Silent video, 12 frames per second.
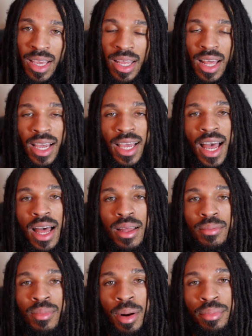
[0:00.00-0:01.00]
and I
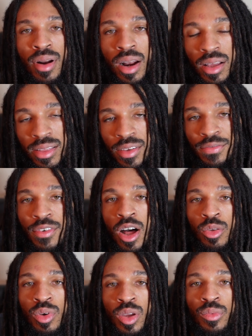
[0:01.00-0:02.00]
got my product the
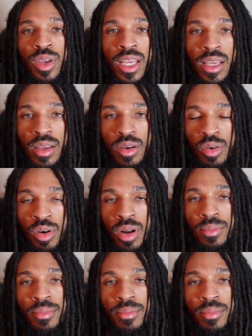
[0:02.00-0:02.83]
following week on a